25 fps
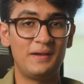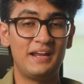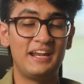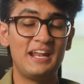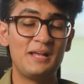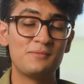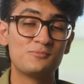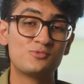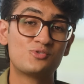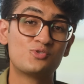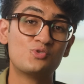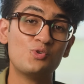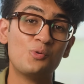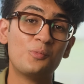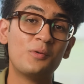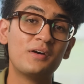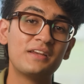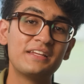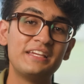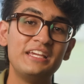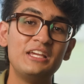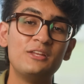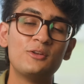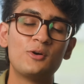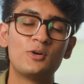and I'm super
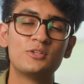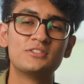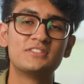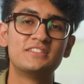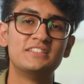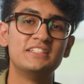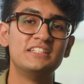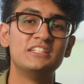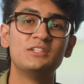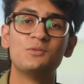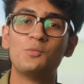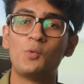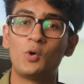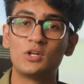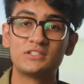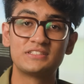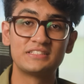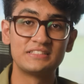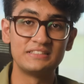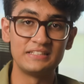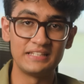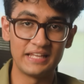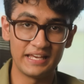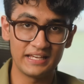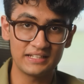keen on seeing what's
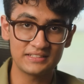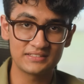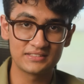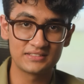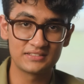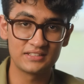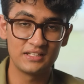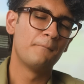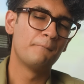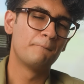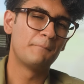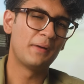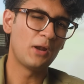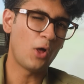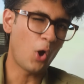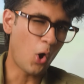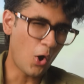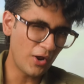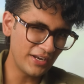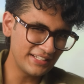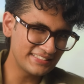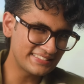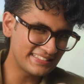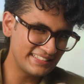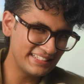next. But
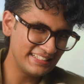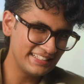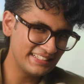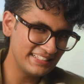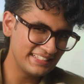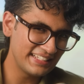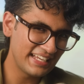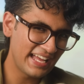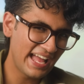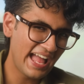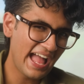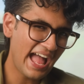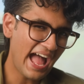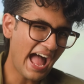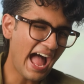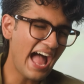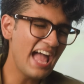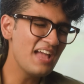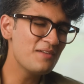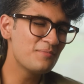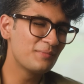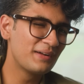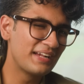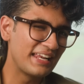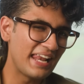honestly,
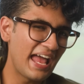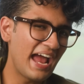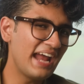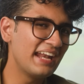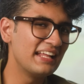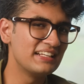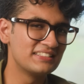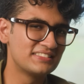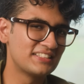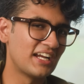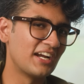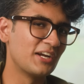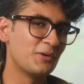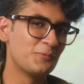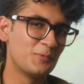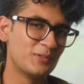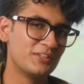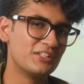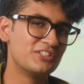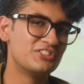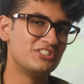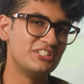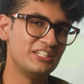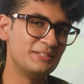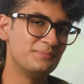I'm glad I started with
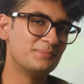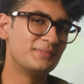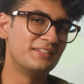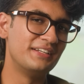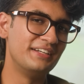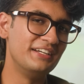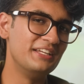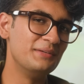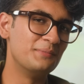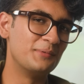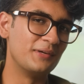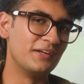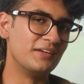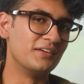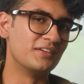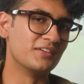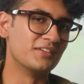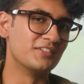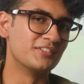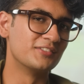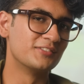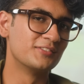the cheap 3D printer.